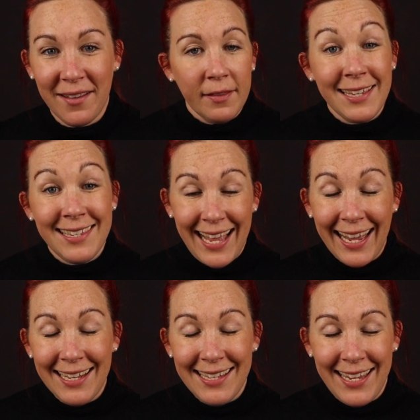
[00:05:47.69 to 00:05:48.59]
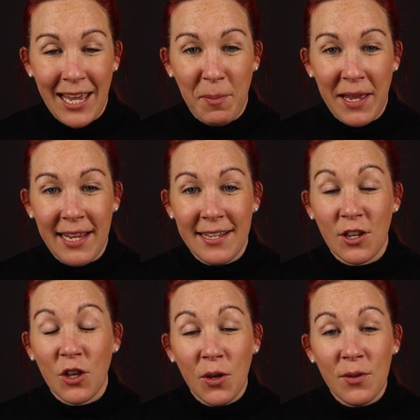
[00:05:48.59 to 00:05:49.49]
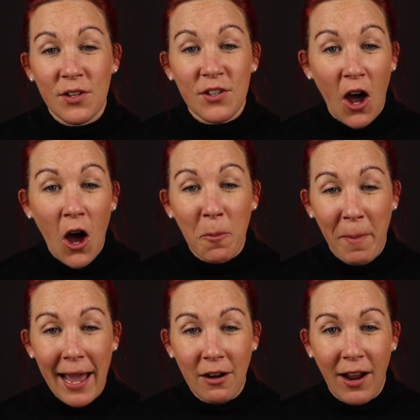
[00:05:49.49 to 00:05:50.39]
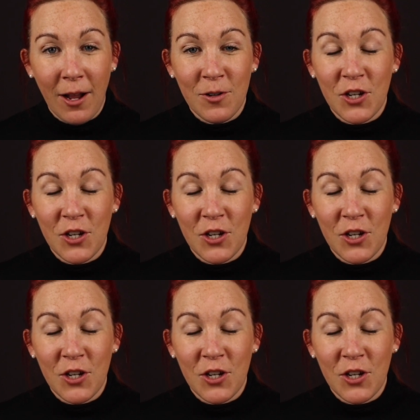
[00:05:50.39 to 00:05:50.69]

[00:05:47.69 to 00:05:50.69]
The second tip is use a dark background.